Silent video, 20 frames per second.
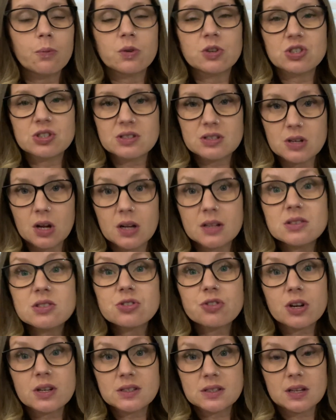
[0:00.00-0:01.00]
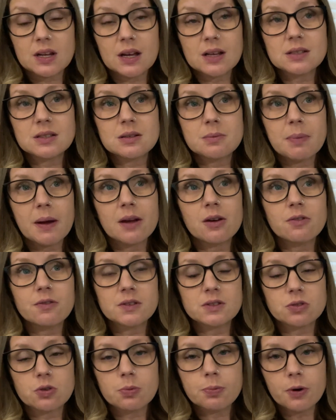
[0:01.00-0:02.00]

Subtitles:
which is non-stress test and biophysical